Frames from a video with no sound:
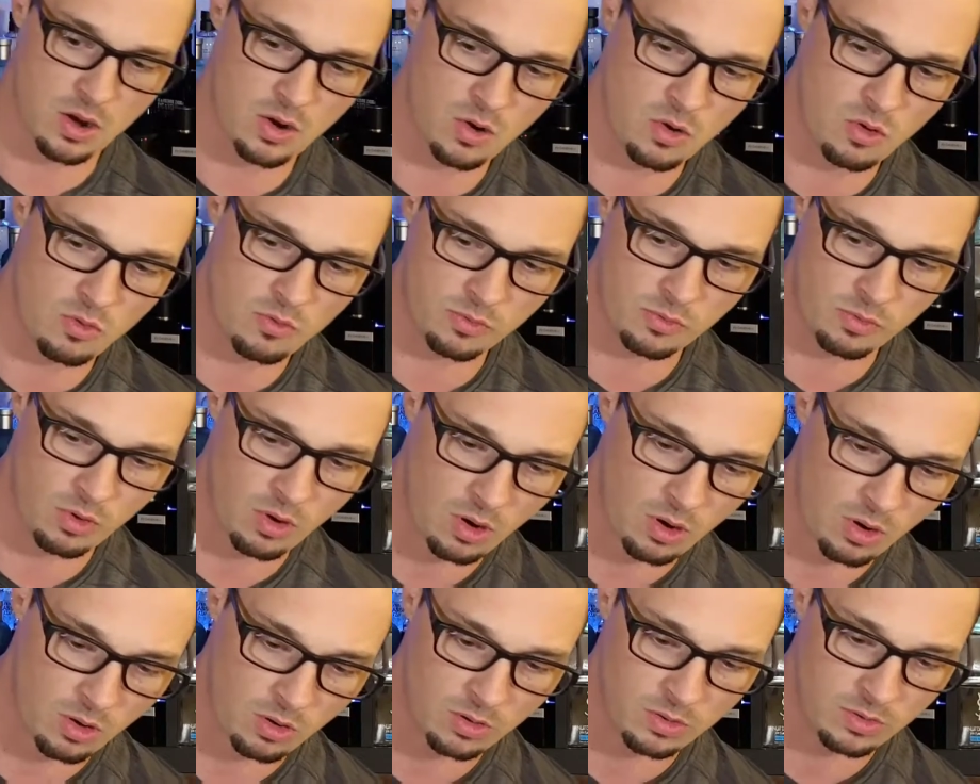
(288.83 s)

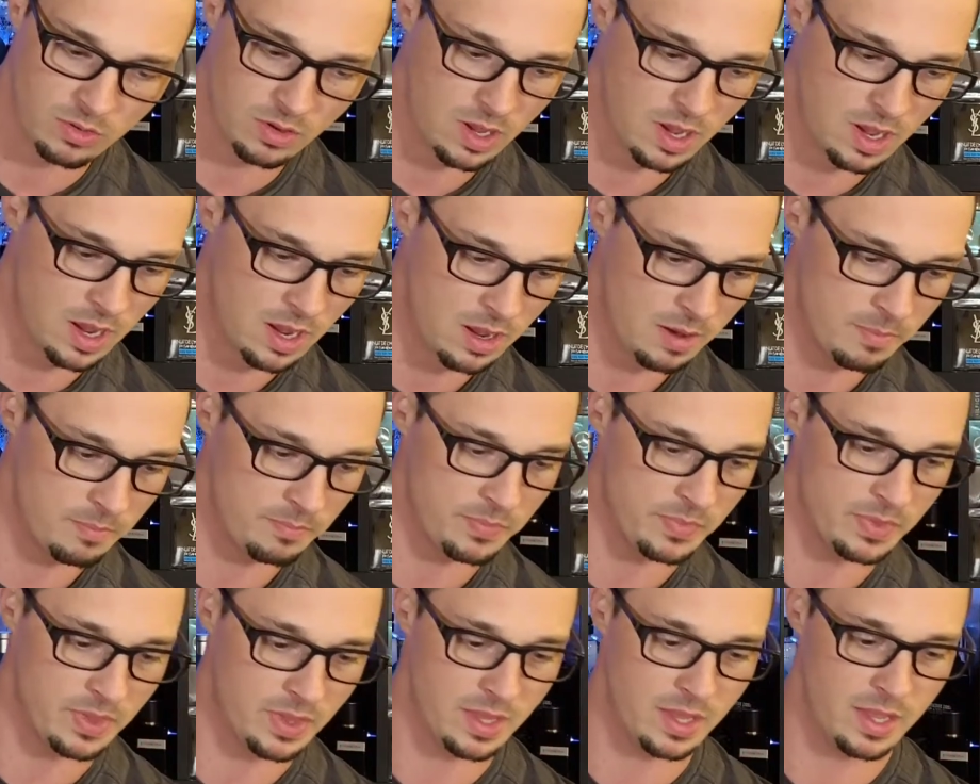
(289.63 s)
overall, um,
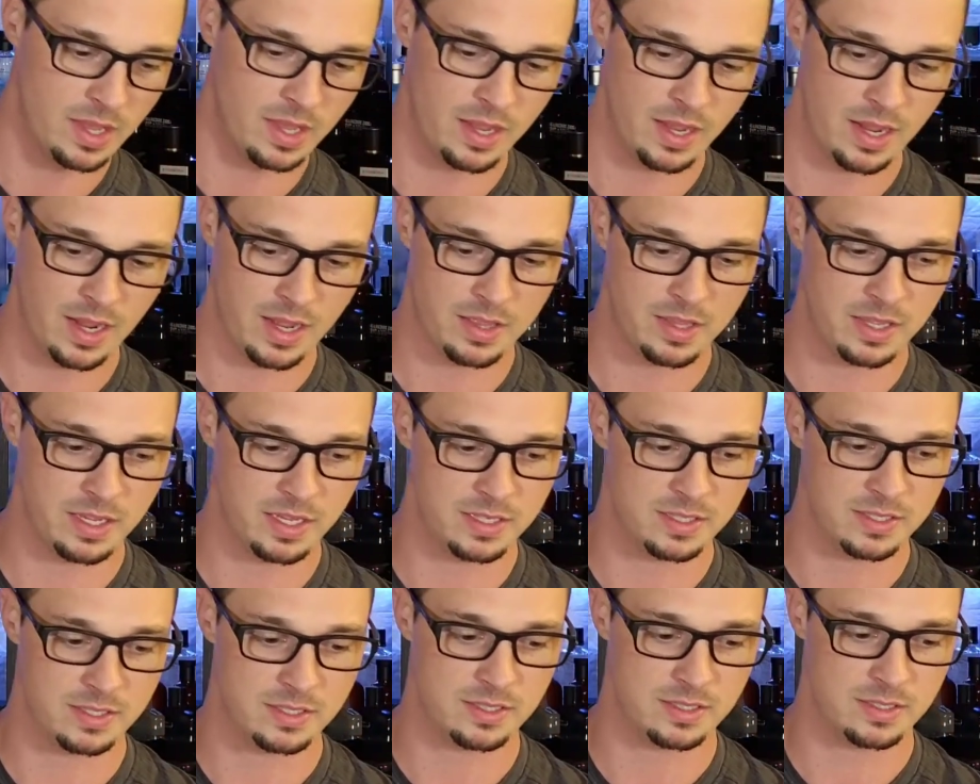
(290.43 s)
I think
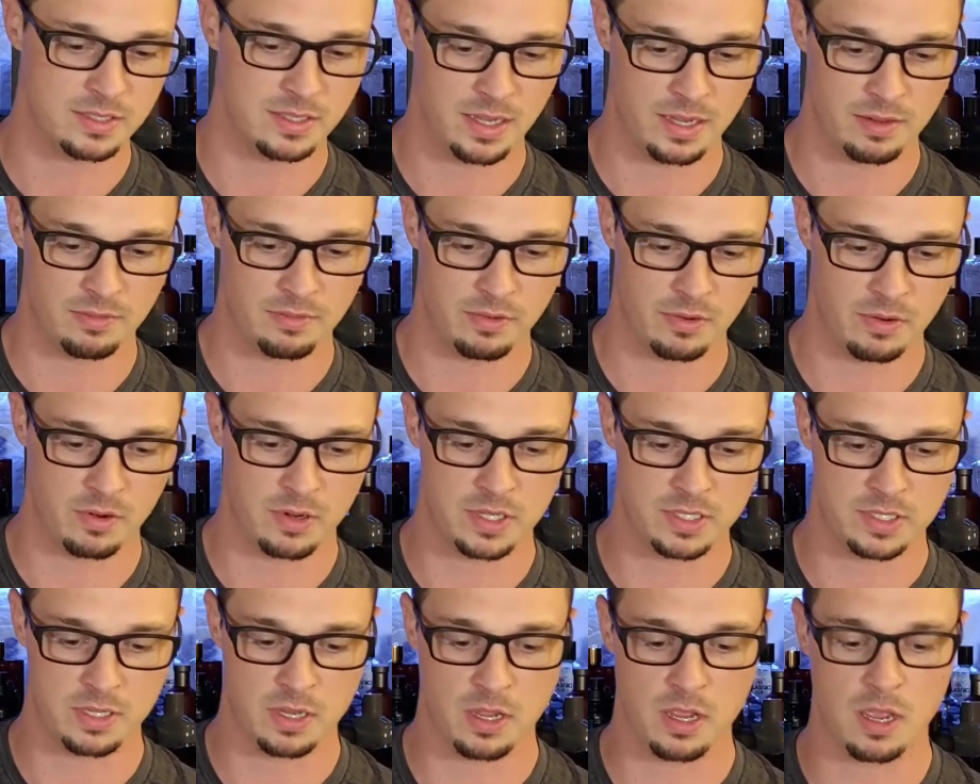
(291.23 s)
it's. I've heard
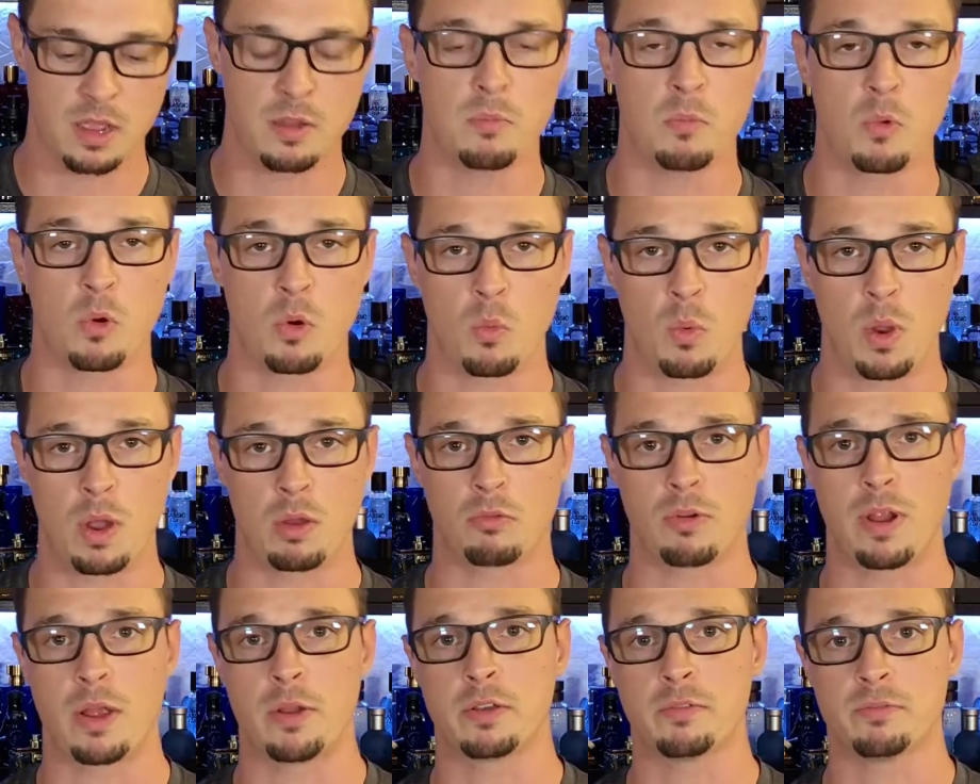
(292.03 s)
it's a, a more
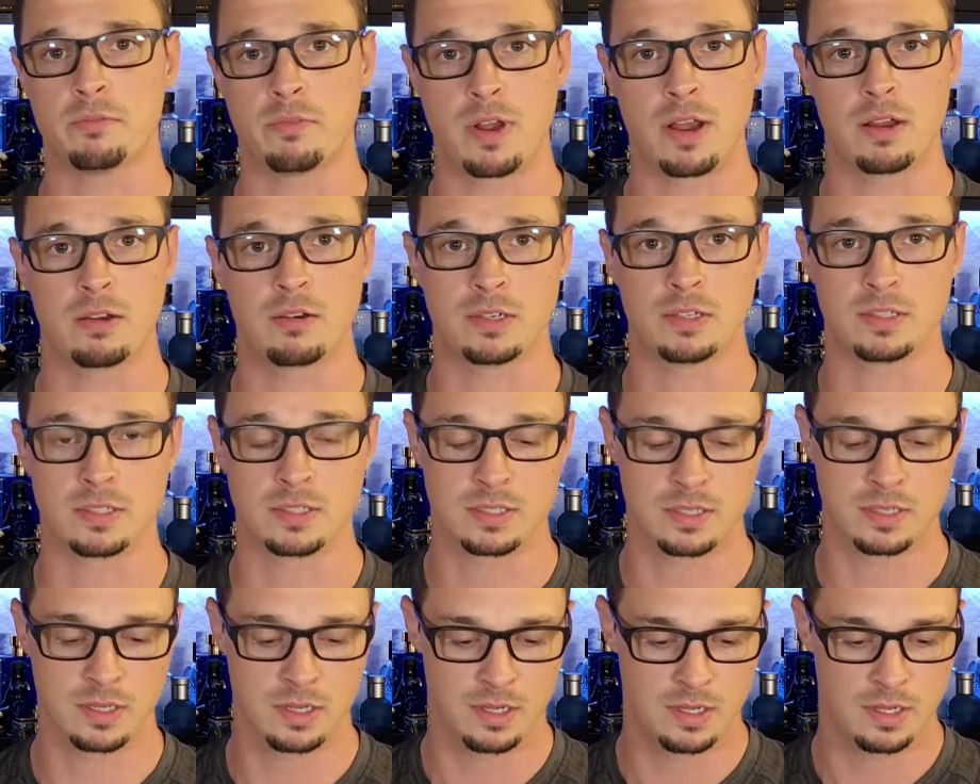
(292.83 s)
well-rounded fragrance
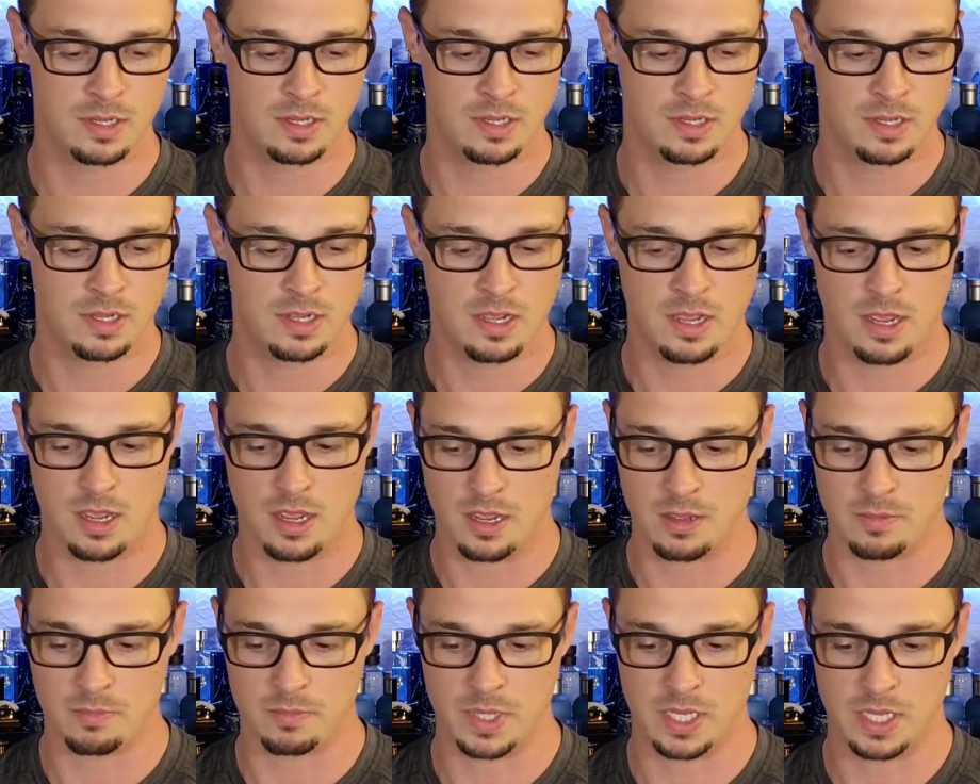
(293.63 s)

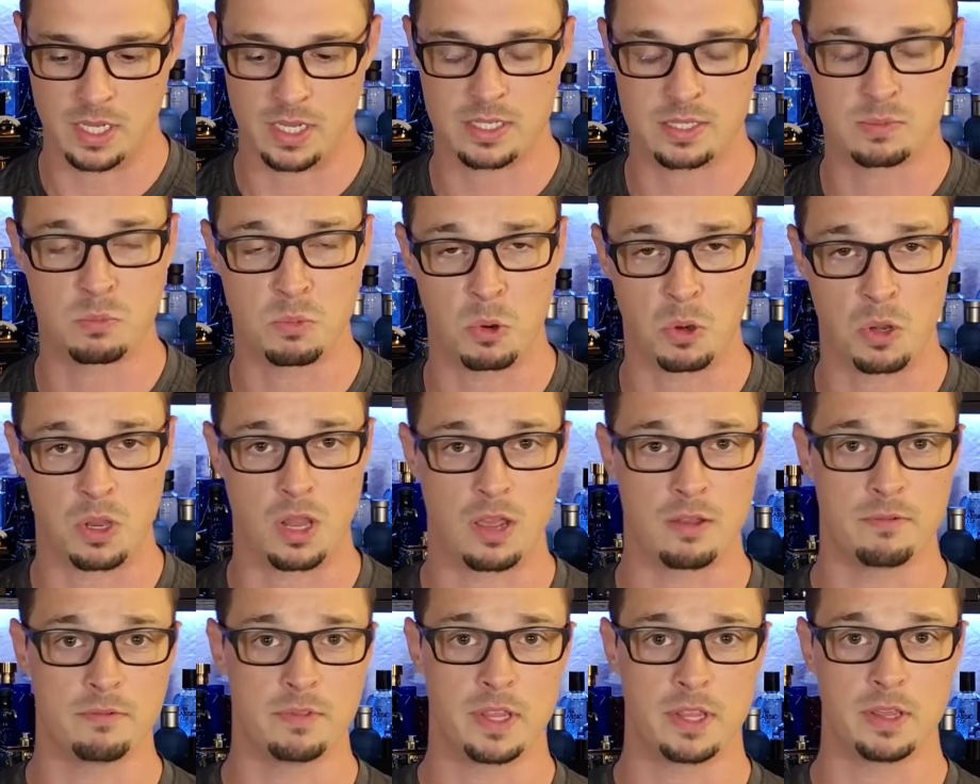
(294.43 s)
um, that gets more
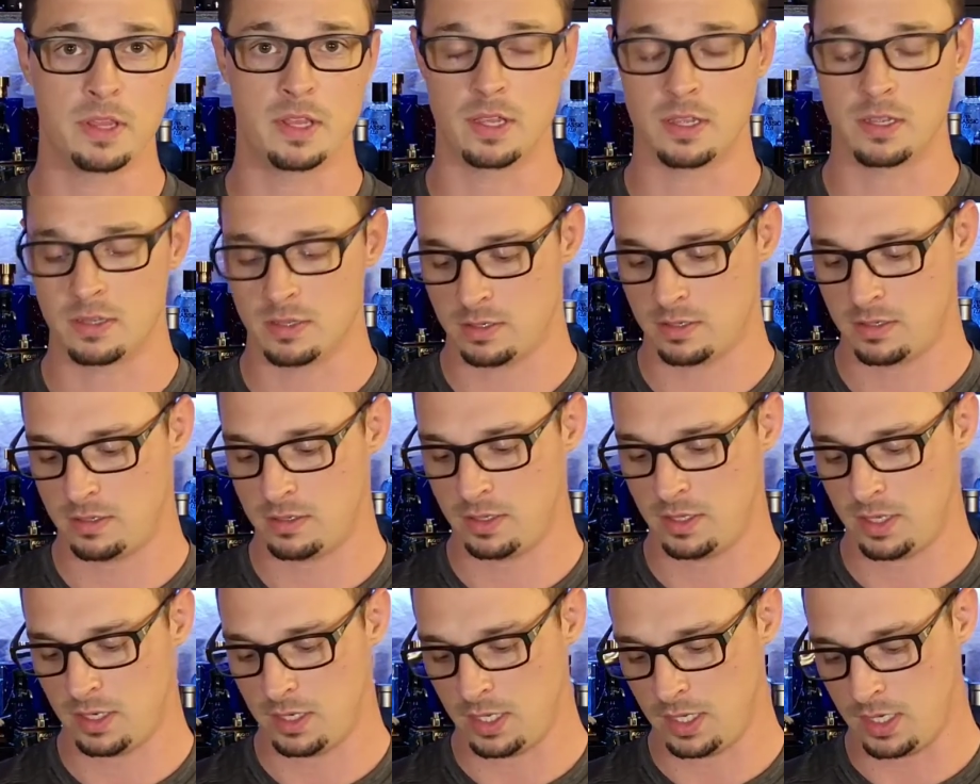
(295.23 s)
love than the
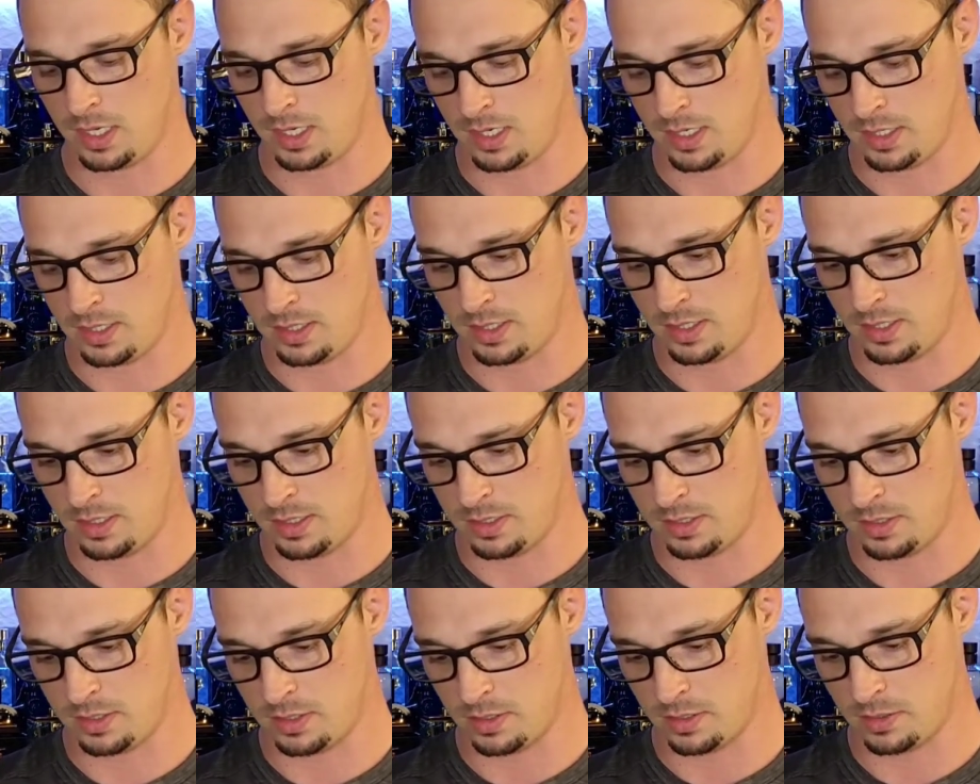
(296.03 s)
than the
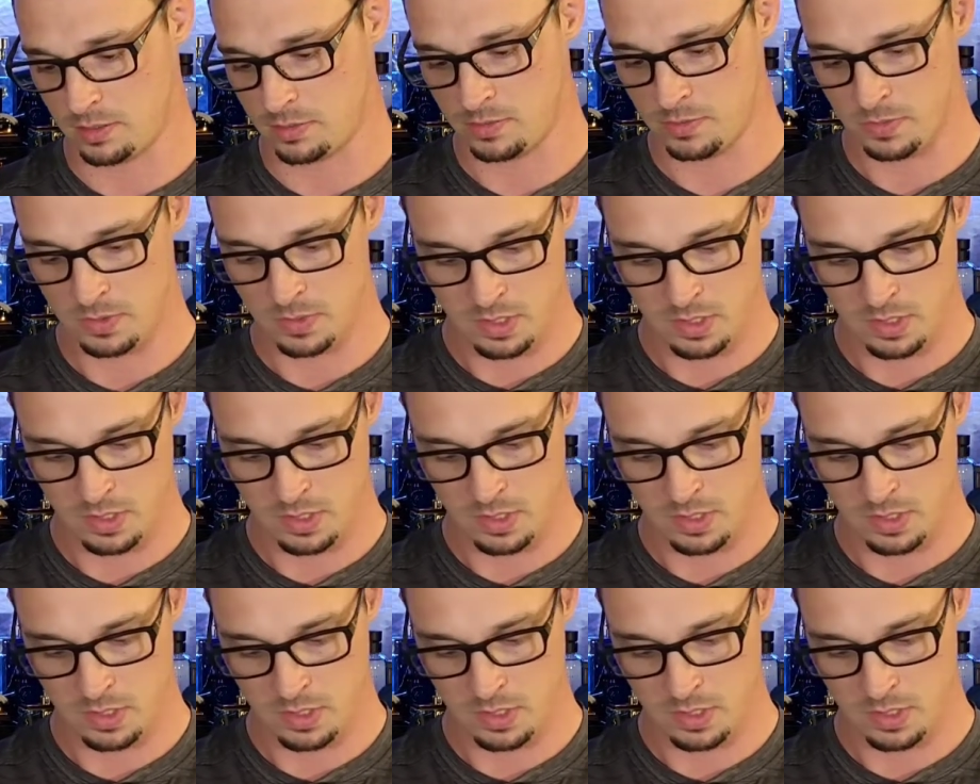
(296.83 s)
EDT. So